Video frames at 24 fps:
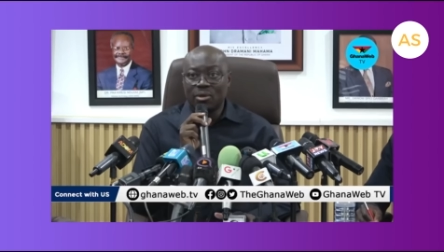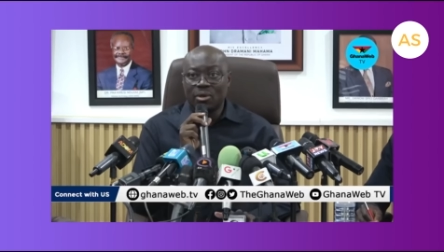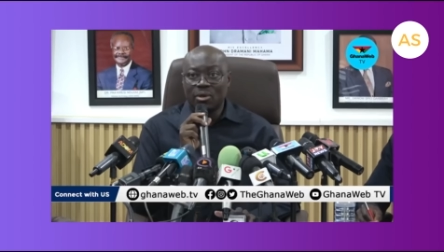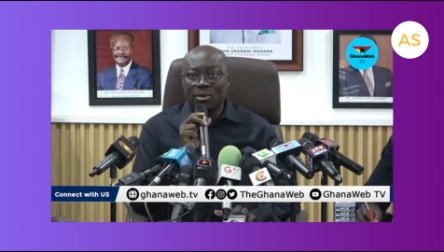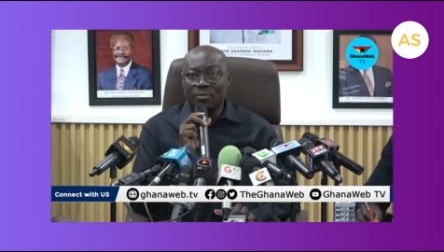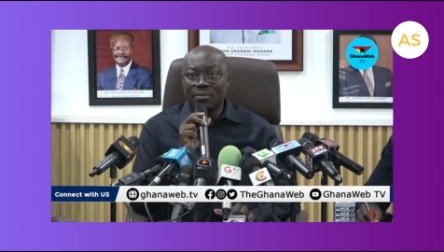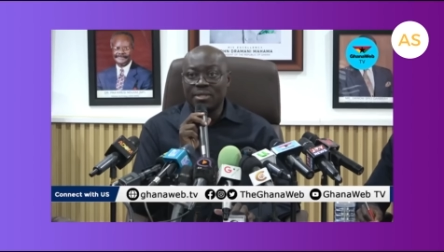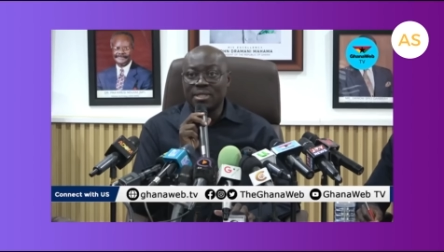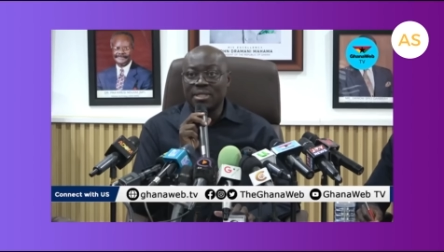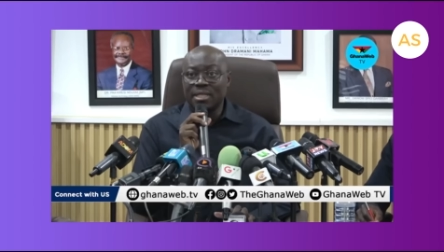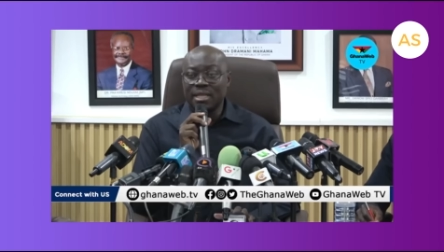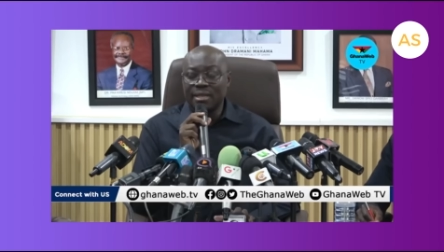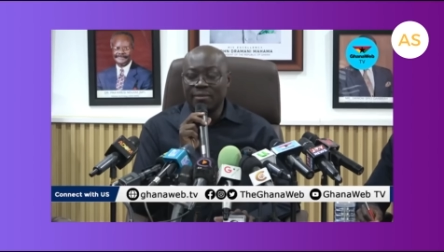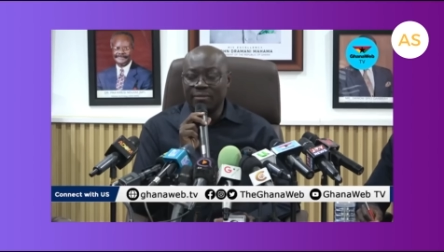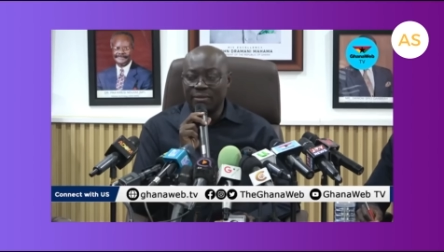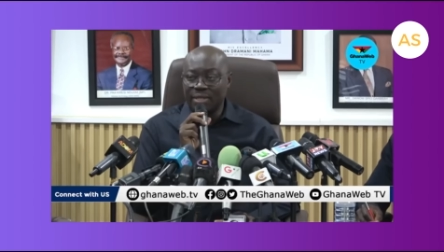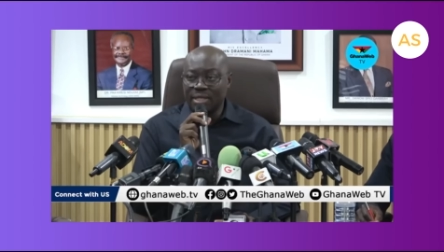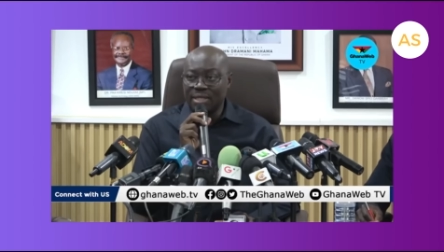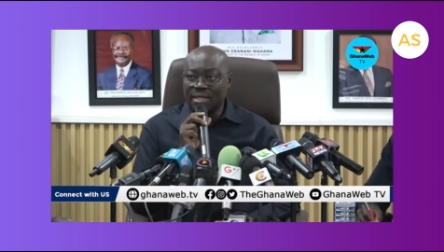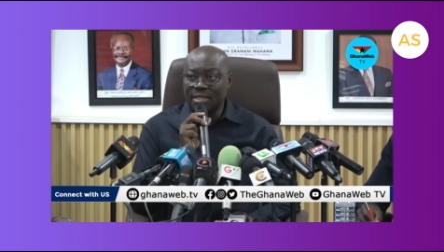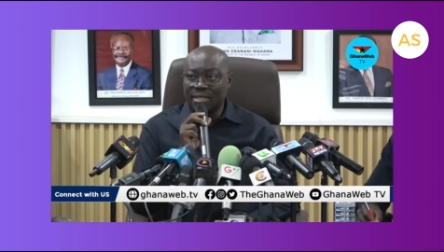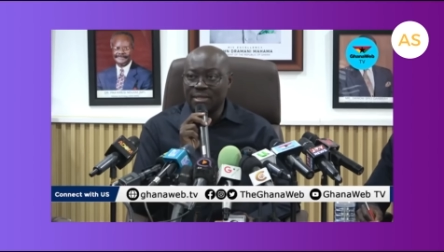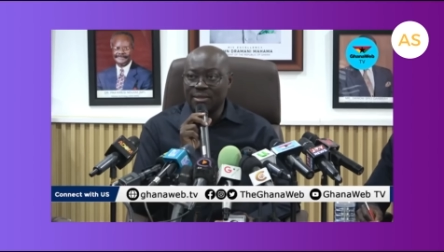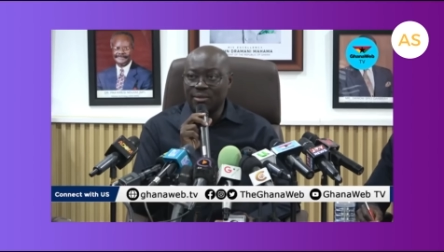of
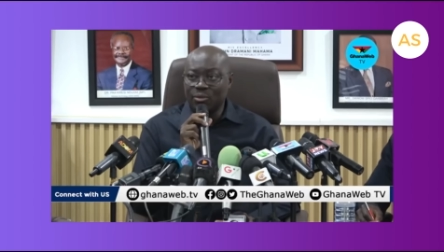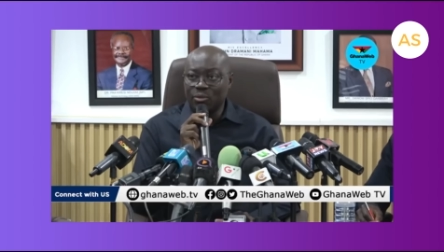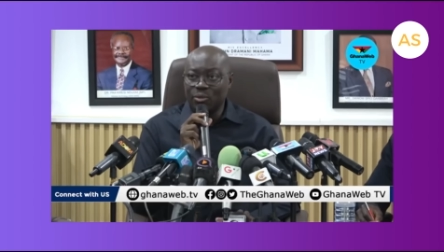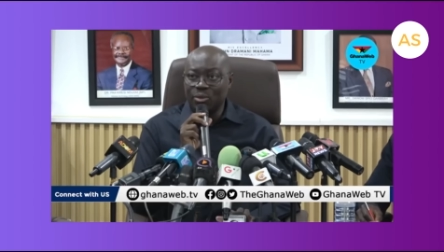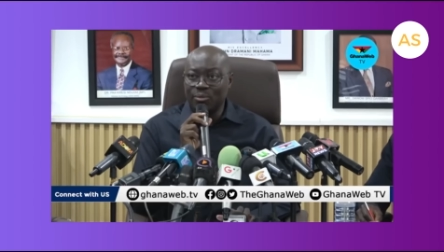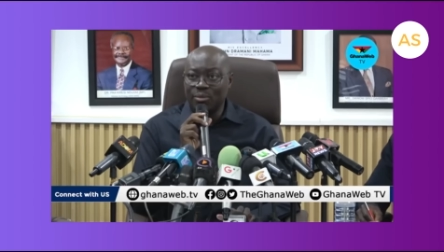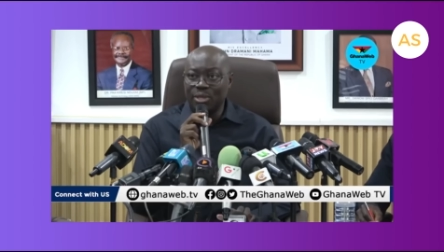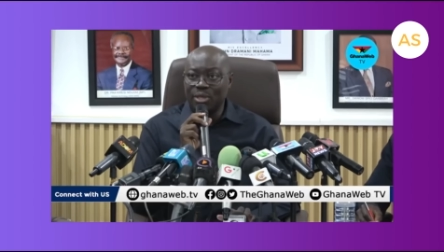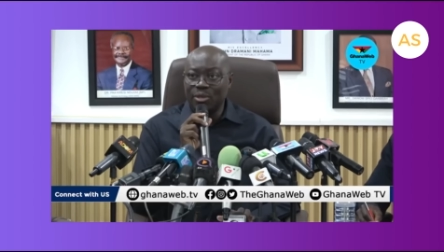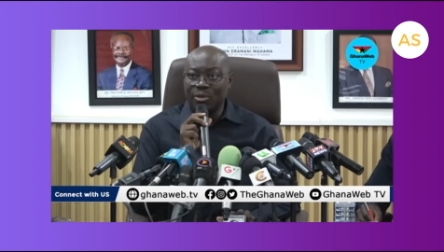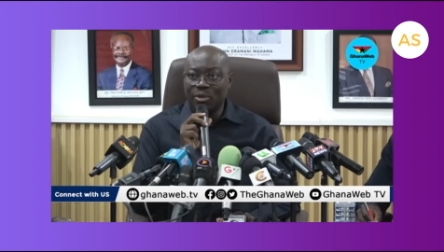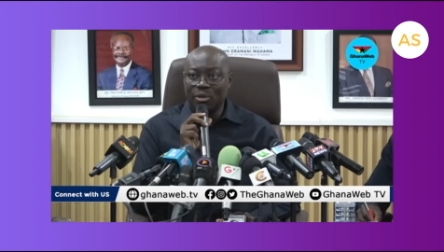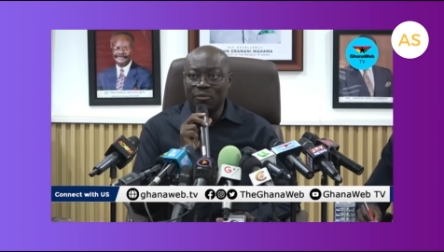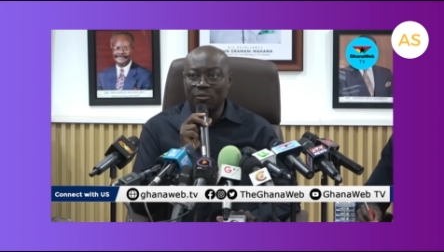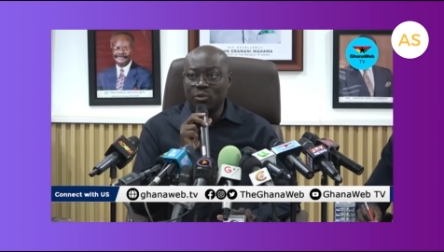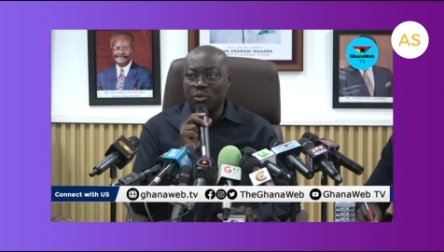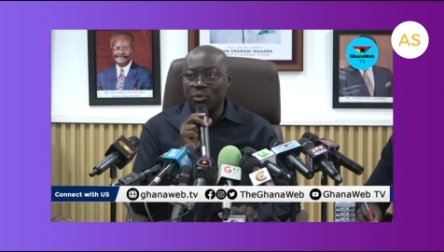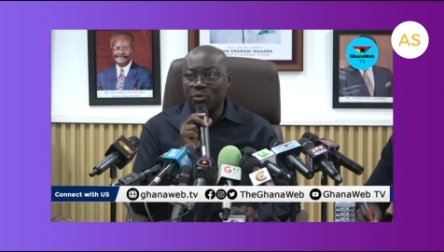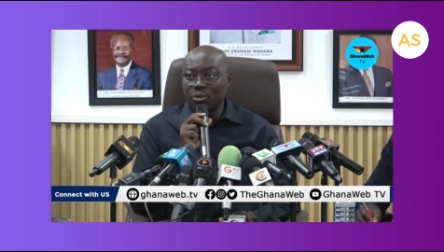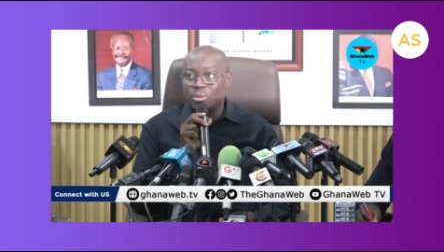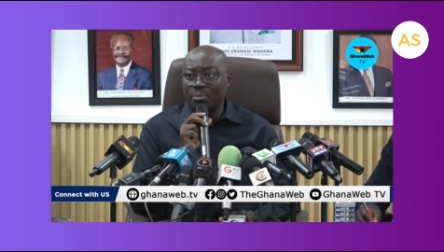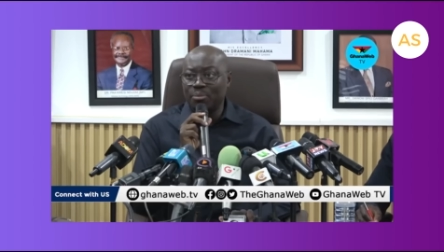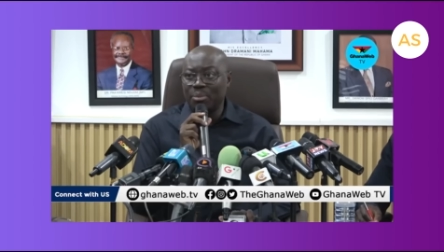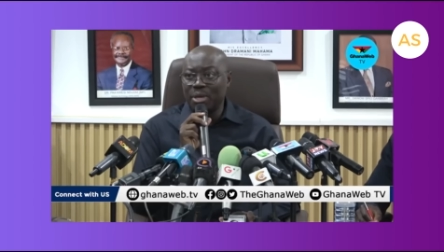savings will be enough
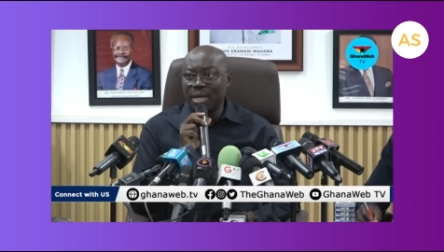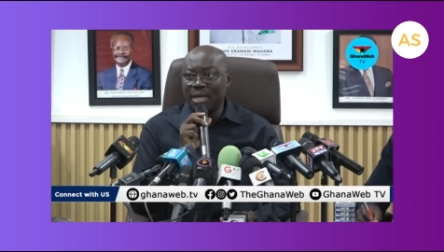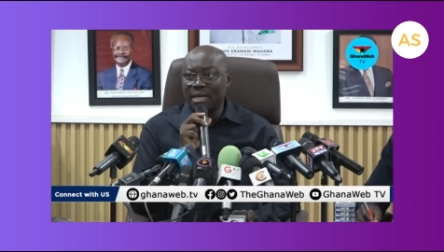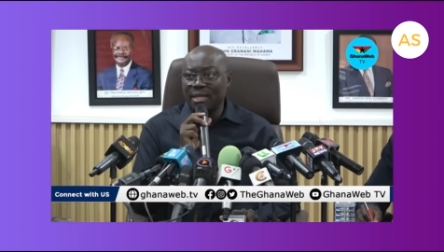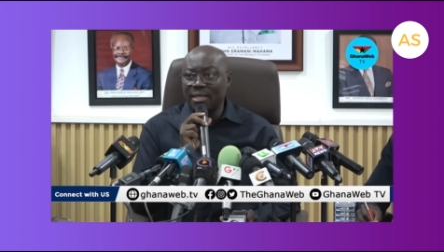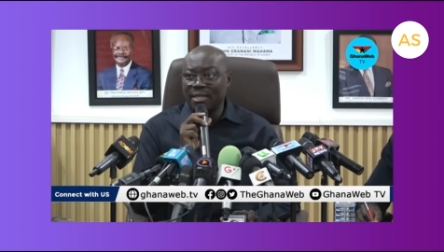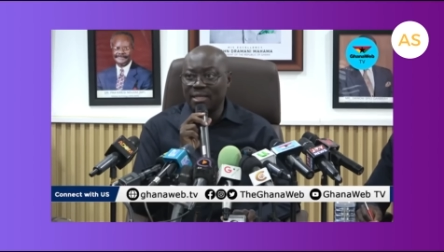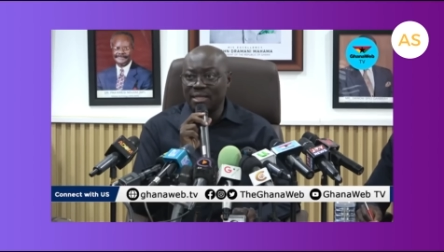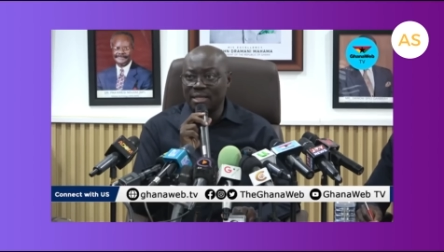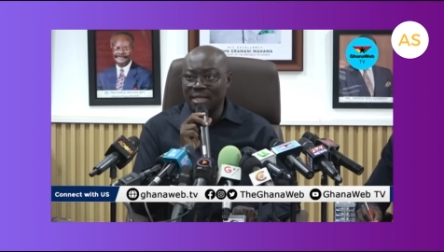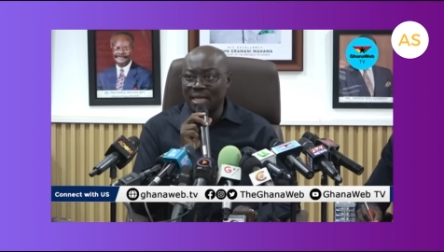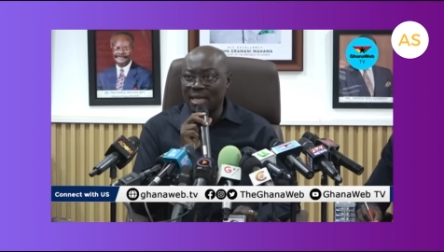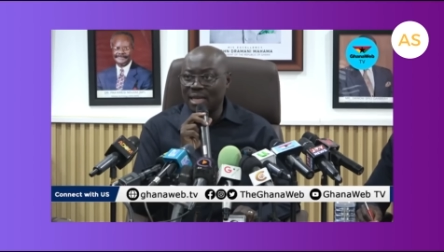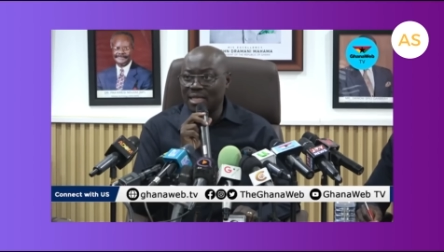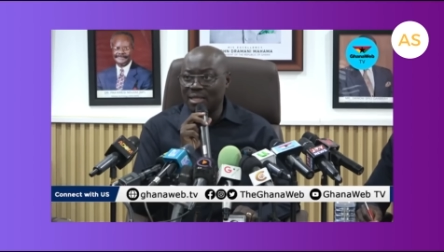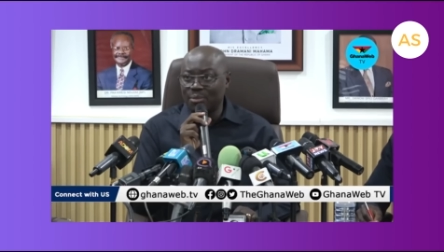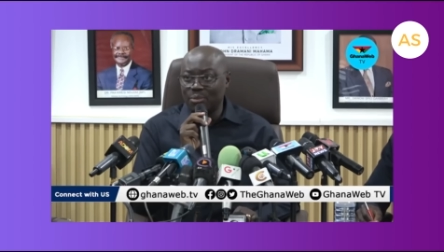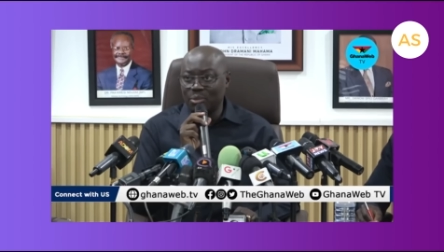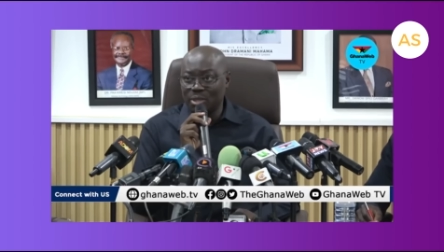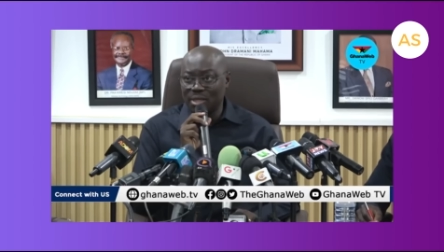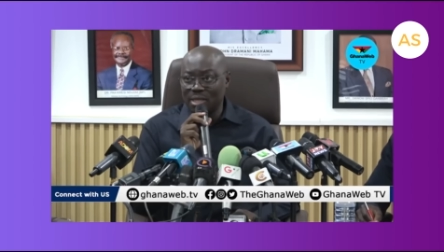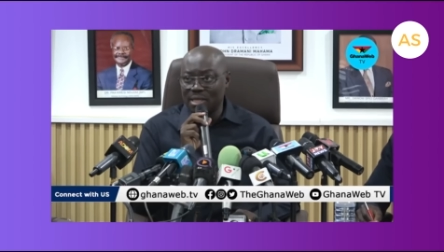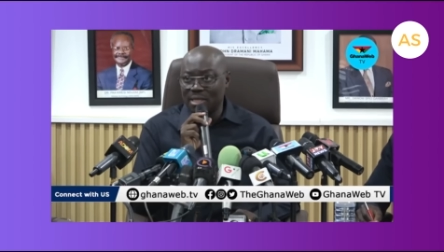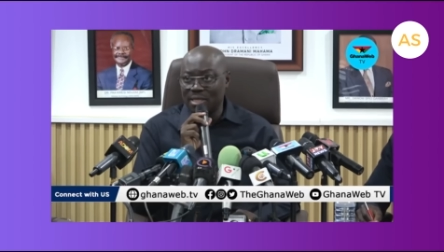to repay this gas
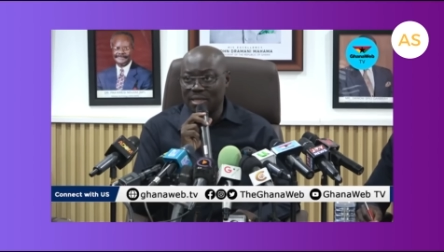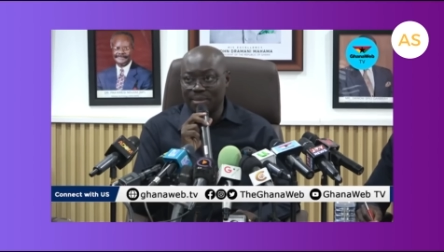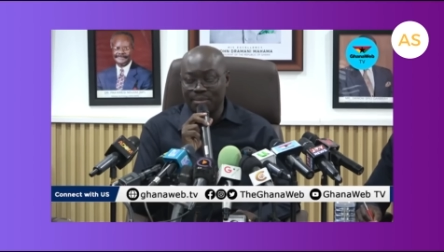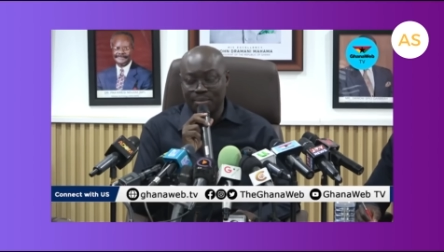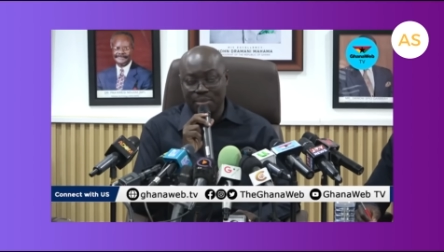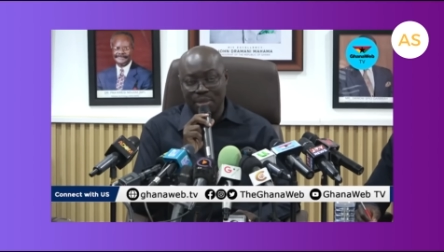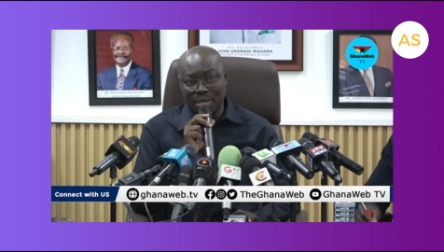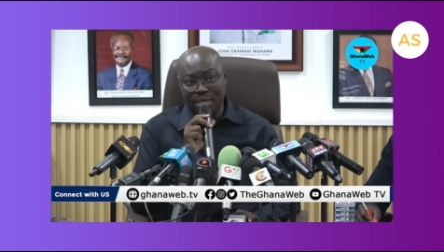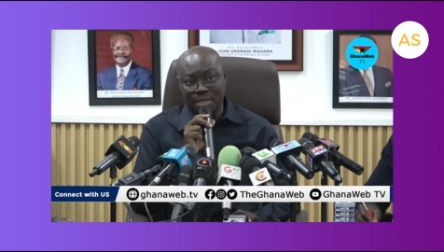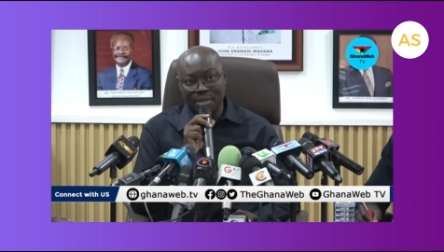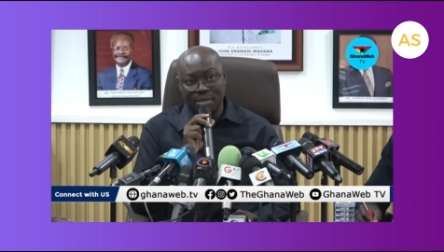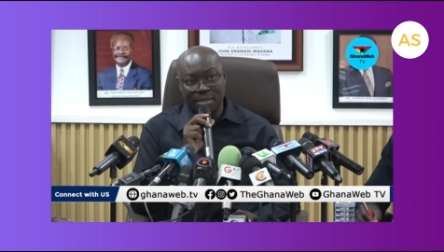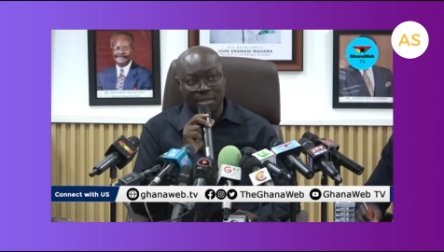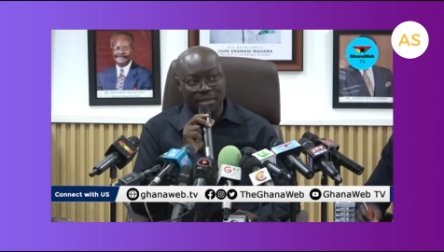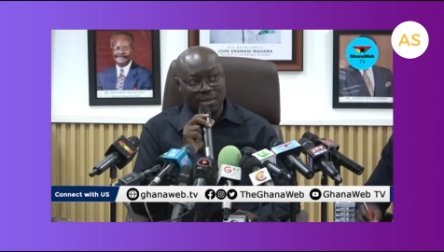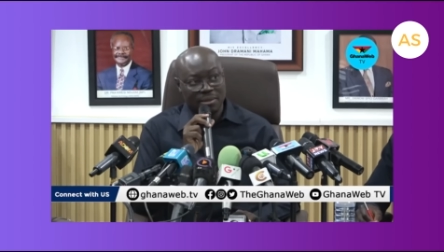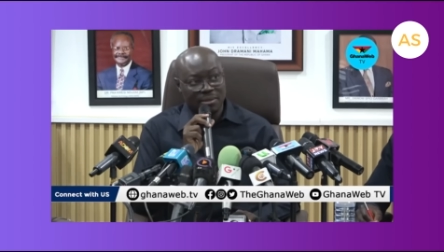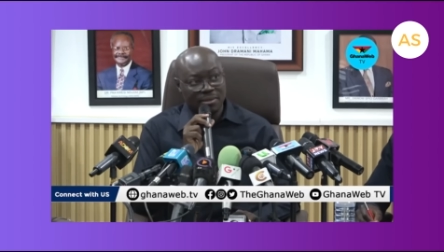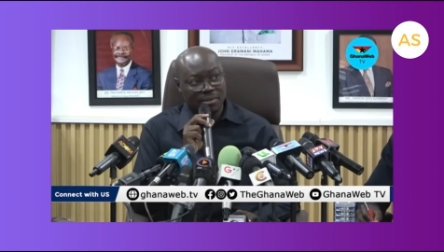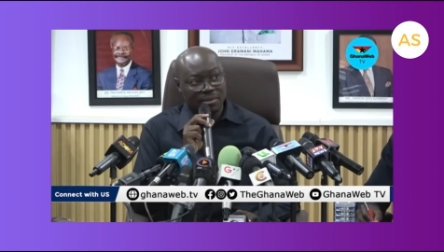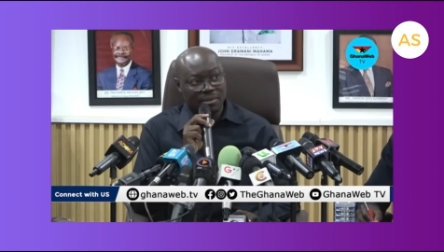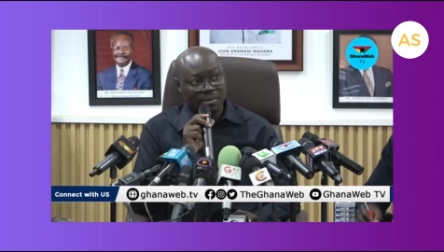processing plant.